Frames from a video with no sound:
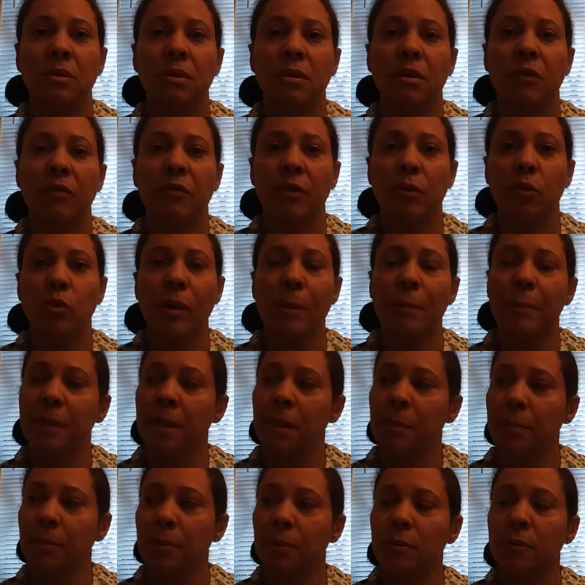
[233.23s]
over what
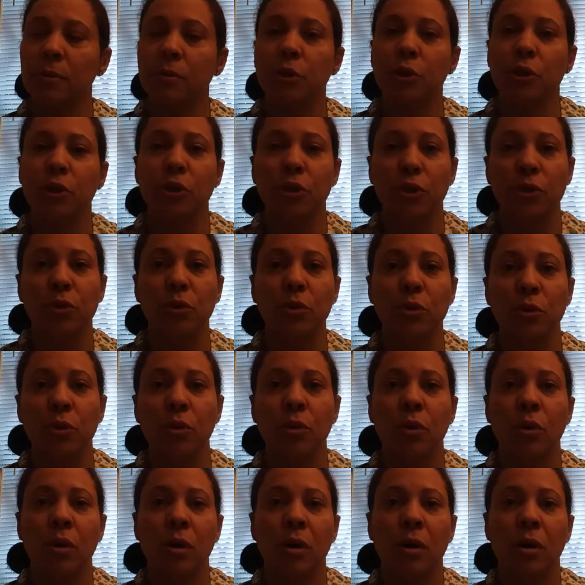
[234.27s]
people do,